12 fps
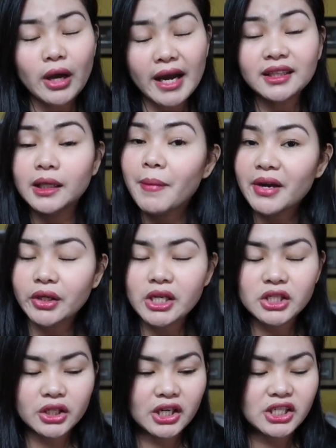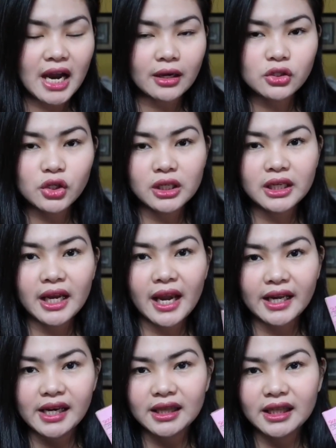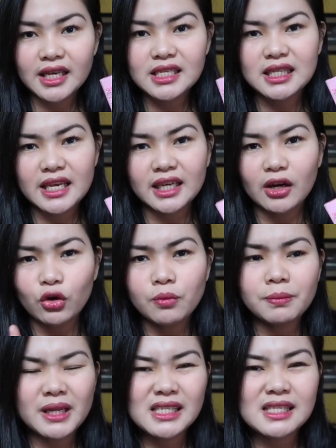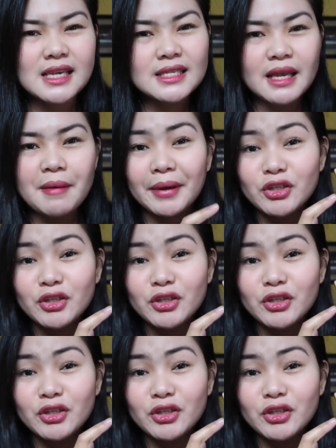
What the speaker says: I did my research actually, and it is like a complete system,